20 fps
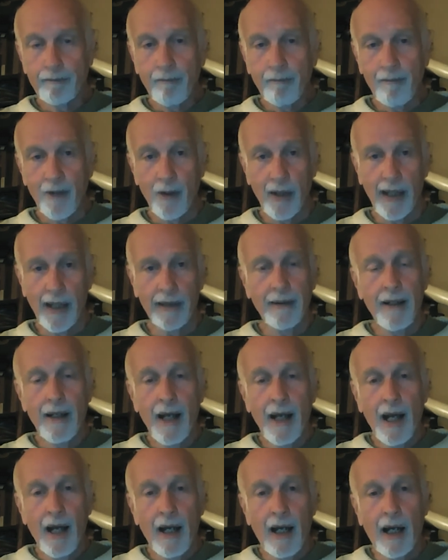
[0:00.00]
Right?
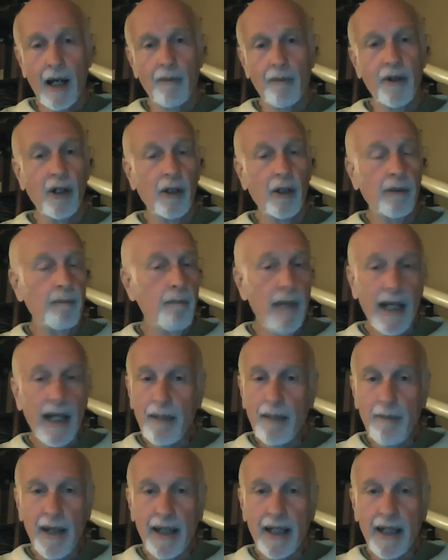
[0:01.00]
Um, there are
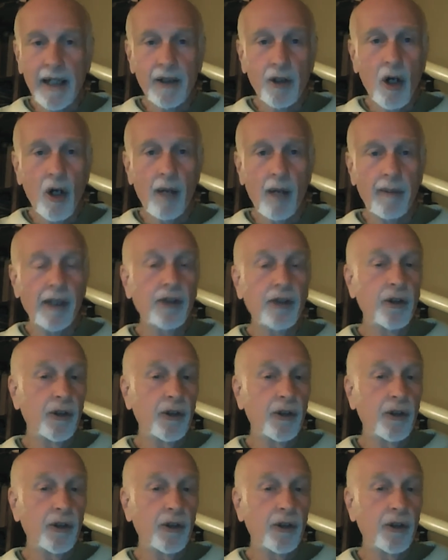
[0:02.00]
many, many topics.